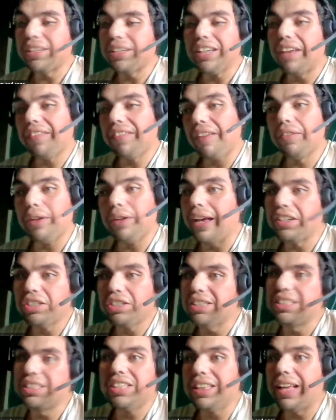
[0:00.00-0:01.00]
because I've never
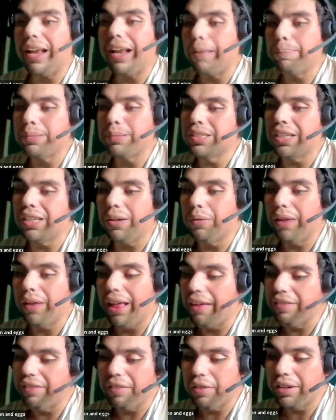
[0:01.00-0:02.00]
actually seen that episode.
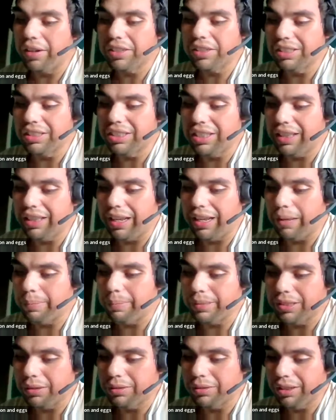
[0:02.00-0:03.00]
I've never actually seen that and,
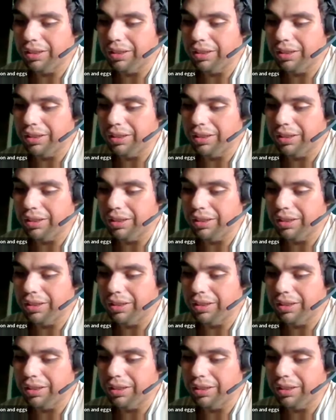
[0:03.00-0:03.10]
episode.